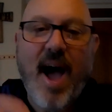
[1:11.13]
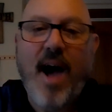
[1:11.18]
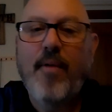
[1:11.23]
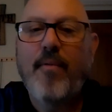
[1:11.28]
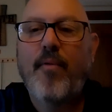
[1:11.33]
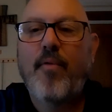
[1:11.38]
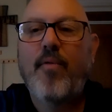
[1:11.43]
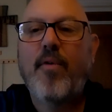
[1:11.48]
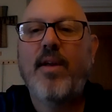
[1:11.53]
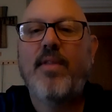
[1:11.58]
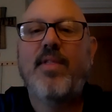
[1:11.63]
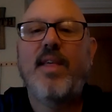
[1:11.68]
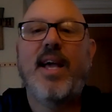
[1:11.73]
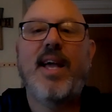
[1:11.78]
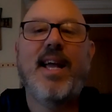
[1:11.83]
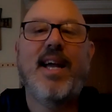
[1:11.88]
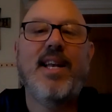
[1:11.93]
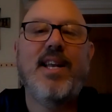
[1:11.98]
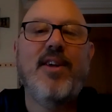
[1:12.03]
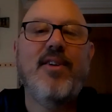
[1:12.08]

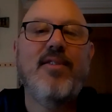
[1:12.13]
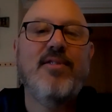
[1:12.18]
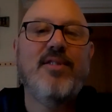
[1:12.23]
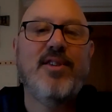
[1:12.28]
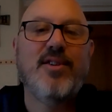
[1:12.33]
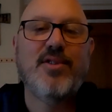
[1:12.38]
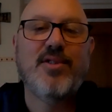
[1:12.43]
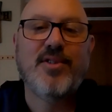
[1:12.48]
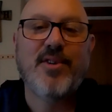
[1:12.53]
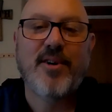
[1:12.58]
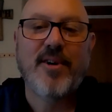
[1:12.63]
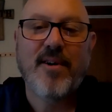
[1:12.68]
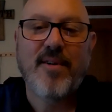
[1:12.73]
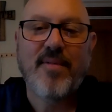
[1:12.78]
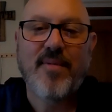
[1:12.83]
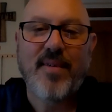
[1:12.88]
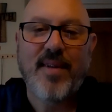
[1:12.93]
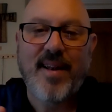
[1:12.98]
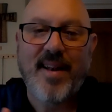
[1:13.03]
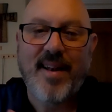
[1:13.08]
everything and you
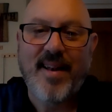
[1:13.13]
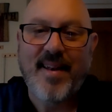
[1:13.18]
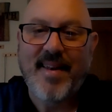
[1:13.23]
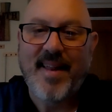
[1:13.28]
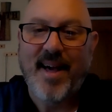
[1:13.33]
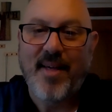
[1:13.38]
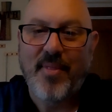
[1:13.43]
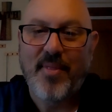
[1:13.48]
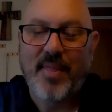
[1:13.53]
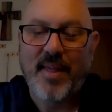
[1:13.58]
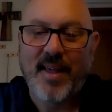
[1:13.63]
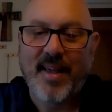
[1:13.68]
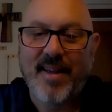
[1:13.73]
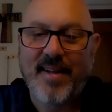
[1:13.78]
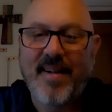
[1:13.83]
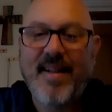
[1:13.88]
deserve nothing